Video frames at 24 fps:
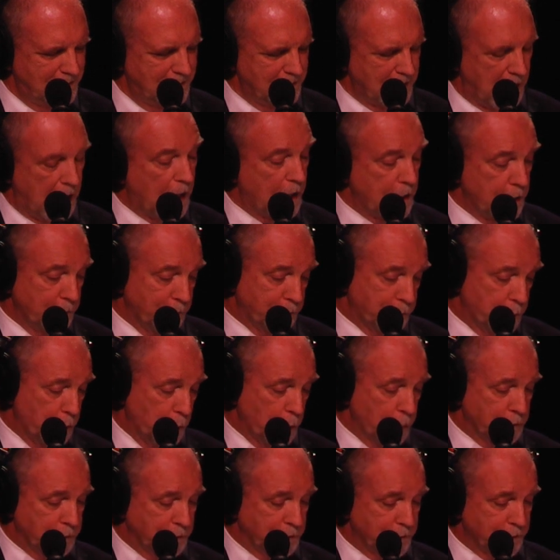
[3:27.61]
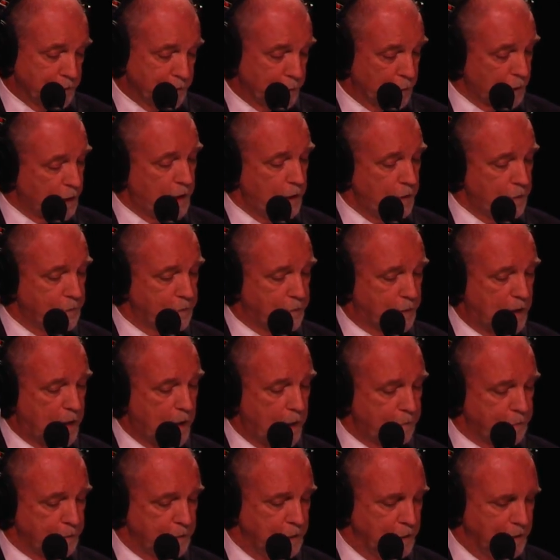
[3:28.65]
I, of course, forgive
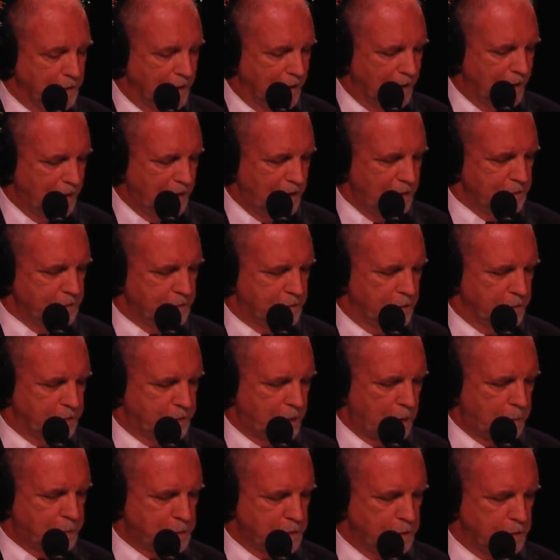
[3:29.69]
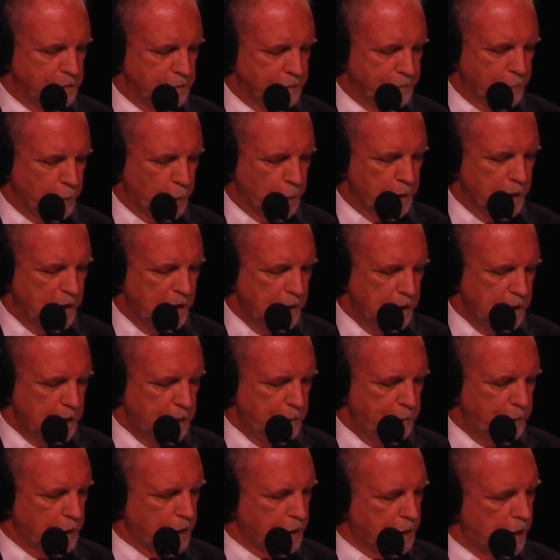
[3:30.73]
Kevin his deceptions, for
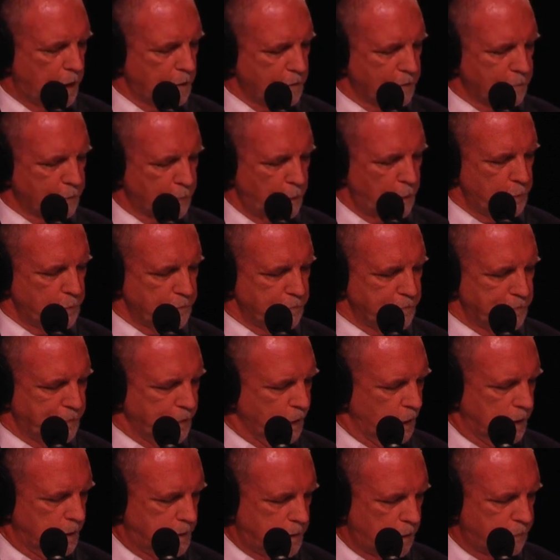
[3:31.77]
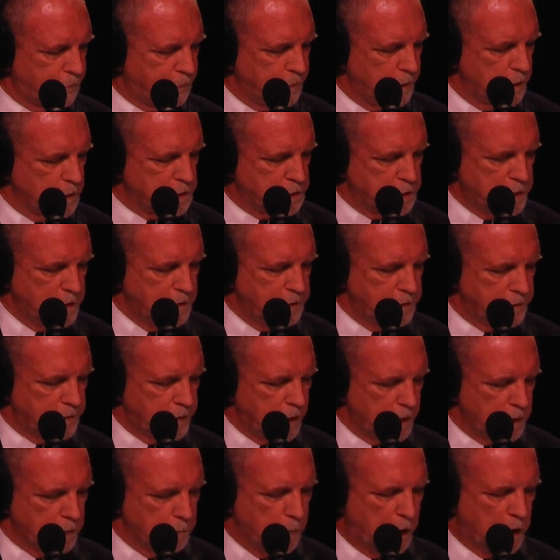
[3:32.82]
in the cutthroat Philadelphia
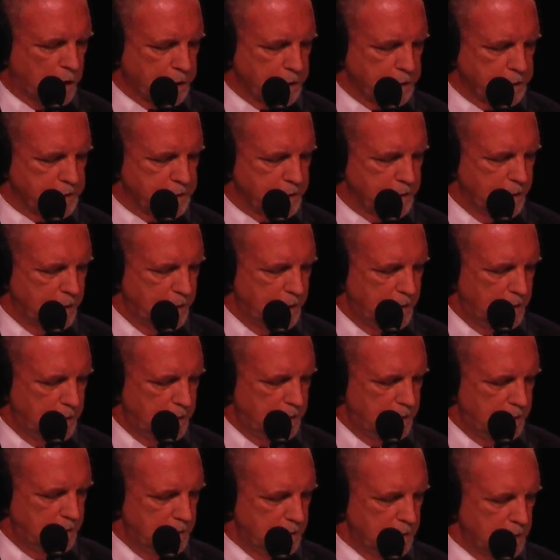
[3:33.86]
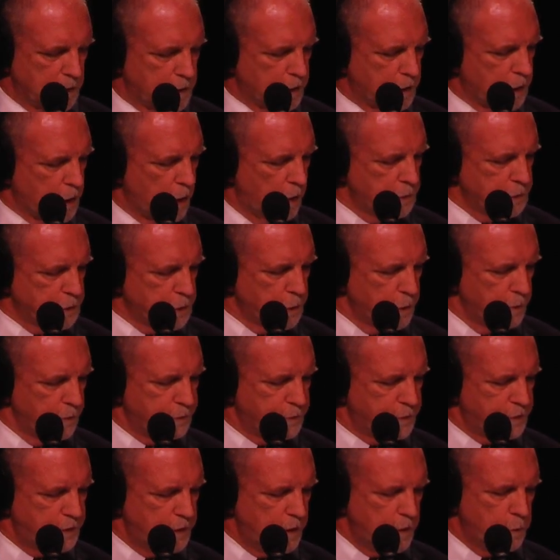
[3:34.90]
cheesesteak market, a culture of
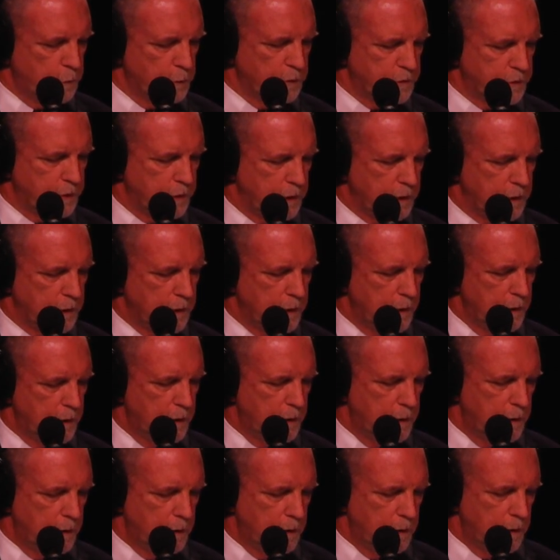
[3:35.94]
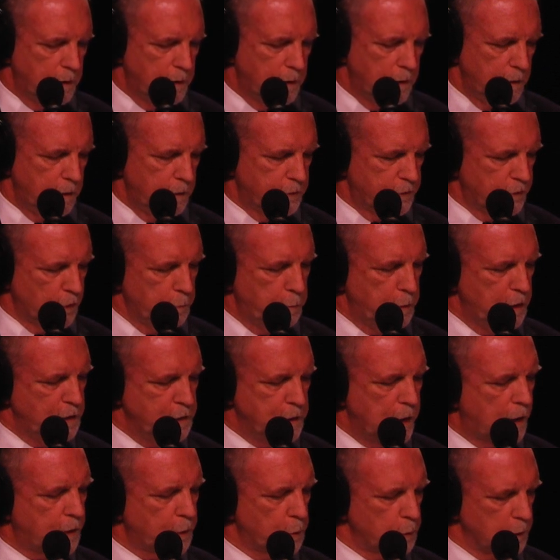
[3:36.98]
secrecy is to be
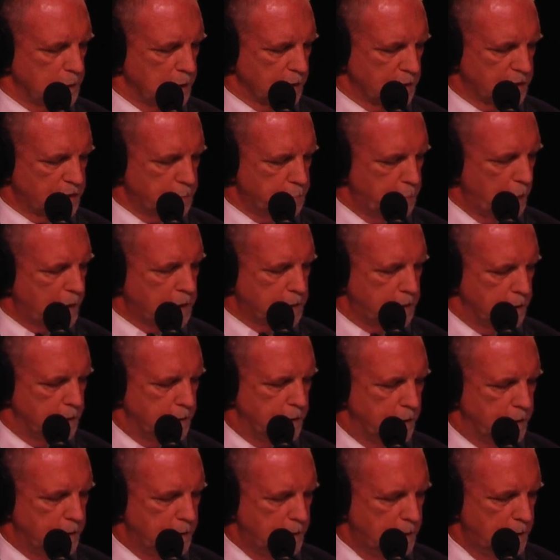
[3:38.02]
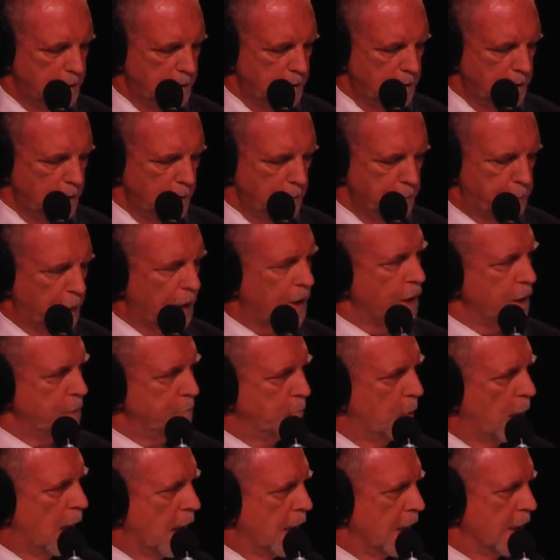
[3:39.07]
not only expected, but
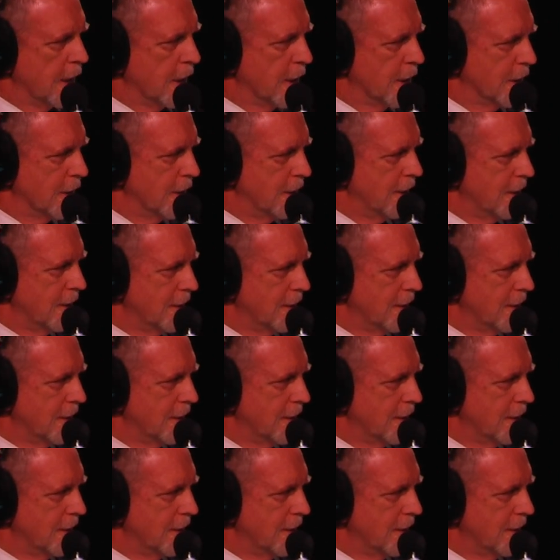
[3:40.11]
admired.